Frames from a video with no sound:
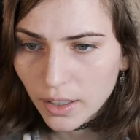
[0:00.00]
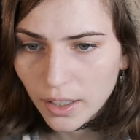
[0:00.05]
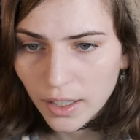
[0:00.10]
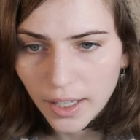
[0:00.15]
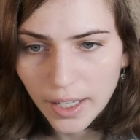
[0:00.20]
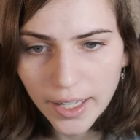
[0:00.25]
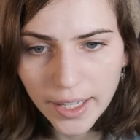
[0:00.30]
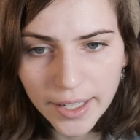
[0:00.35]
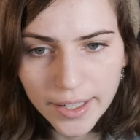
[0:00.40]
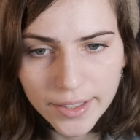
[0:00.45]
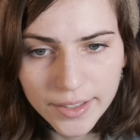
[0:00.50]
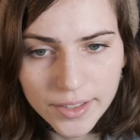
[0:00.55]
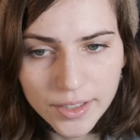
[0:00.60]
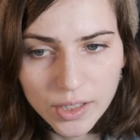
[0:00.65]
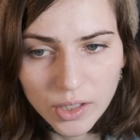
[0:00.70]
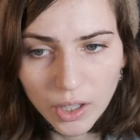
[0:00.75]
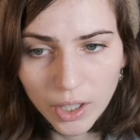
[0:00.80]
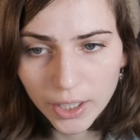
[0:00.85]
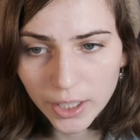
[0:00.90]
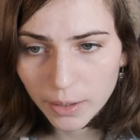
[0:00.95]
as an
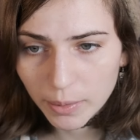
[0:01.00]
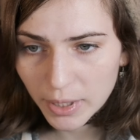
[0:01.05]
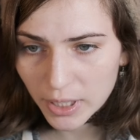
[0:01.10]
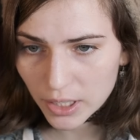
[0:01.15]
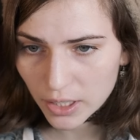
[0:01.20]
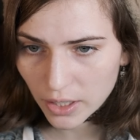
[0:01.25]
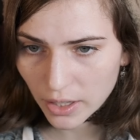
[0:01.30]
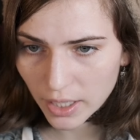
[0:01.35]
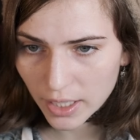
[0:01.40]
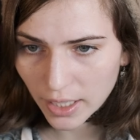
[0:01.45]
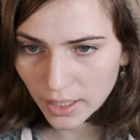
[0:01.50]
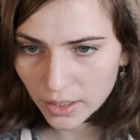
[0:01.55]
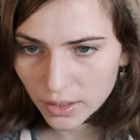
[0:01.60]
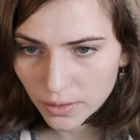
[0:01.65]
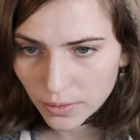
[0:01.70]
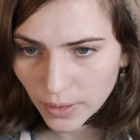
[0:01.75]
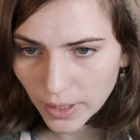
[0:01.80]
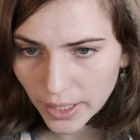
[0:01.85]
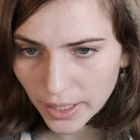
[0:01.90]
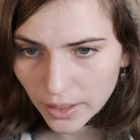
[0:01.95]
argument to the dex
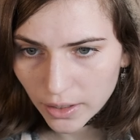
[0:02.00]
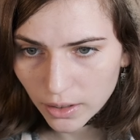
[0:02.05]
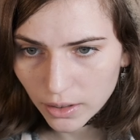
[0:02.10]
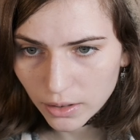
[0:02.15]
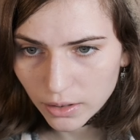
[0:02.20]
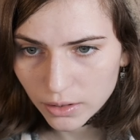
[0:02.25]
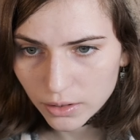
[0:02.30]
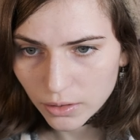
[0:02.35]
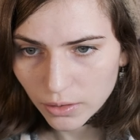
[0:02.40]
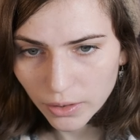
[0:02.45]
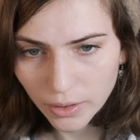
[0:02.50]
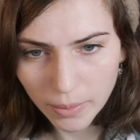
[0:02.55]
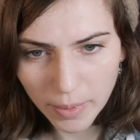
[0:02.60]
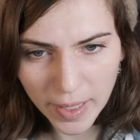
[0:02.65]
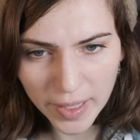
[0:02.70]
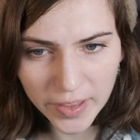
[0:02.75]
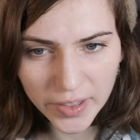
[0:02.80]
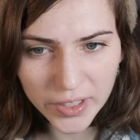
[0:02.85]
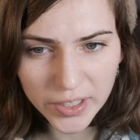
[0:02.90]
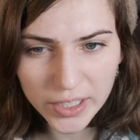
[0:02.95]
file, to
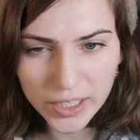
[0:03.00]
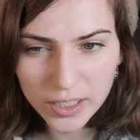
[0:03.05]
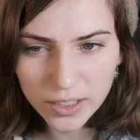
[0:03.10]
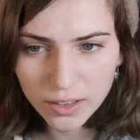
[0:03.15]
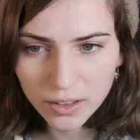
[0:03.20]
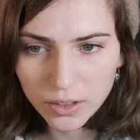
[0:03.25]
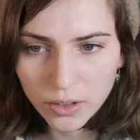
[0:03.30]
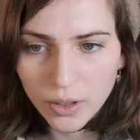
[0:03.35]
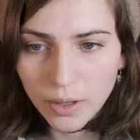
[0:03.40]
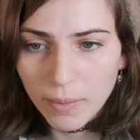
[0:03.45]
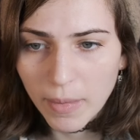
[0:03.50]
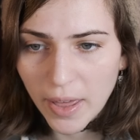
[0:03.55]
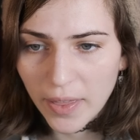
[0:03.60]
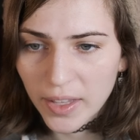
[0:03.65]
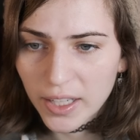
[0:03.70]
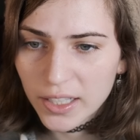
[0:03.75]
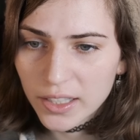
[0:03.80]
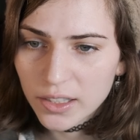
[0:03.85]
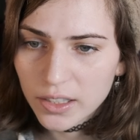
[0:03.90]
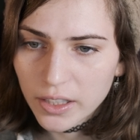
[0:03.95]
the method
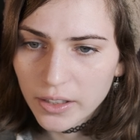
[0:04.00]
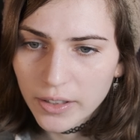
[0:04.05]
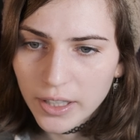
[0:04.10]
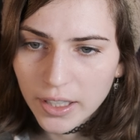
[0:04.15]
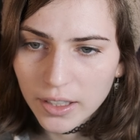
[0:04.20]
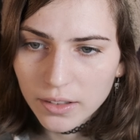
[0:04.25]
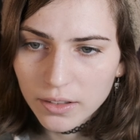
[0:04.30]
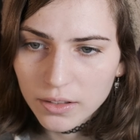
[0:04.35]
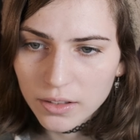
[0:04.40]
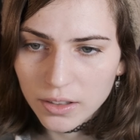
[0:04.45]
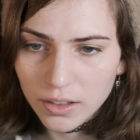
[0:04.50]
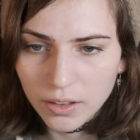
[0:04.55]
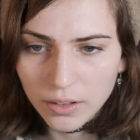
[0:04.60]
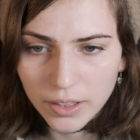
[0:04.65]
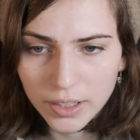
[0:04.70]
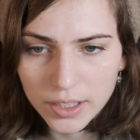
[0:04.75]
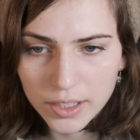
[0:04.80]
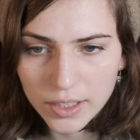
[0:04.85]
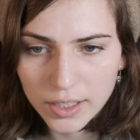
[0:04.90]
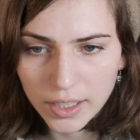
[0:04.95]
it's loading. So
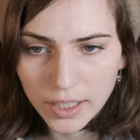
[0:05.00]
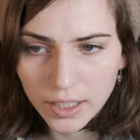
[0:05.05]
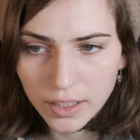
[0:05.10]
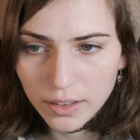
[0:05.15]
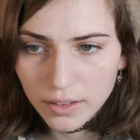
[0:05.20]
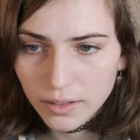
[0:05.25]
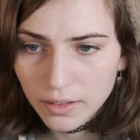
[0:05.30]
let's see.